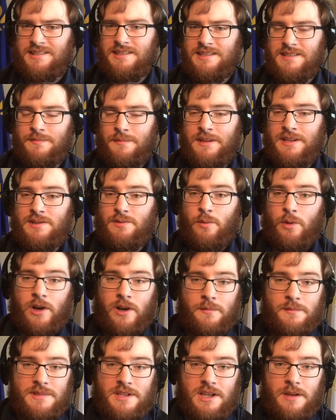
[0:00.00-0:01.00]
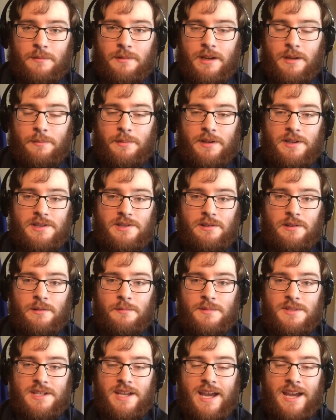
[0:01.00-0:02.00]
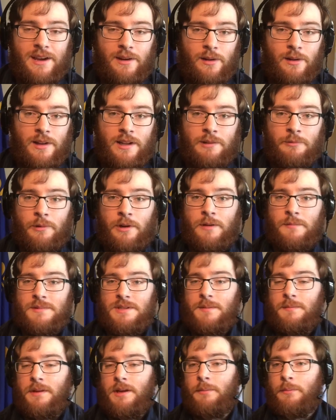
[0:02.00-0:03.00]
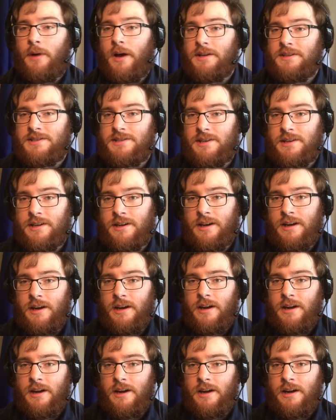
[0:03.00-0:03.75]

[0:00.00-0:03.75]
because it means one of them's going to be a pendulum scale and one of them's going to be a monster.